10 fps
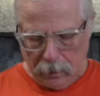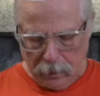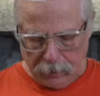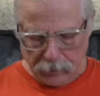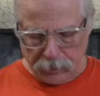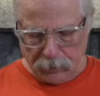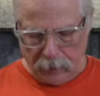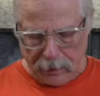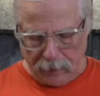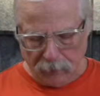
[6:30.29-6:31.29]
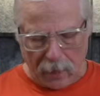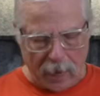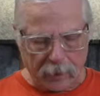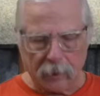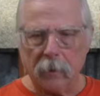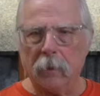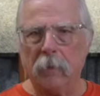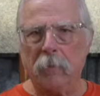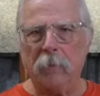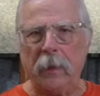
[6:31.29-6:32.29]
is there's a plate in the back
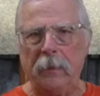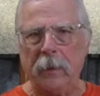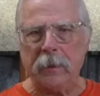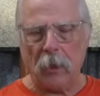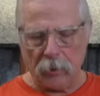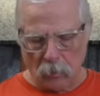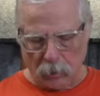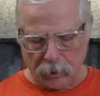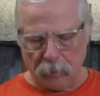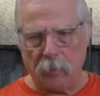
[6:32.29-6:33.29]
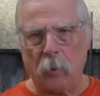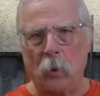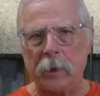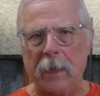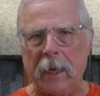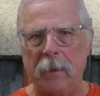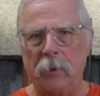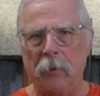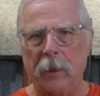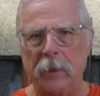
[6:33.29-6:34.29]
that they tell you what the bore
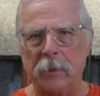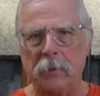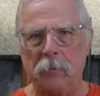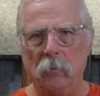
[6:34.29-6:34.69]
diameter is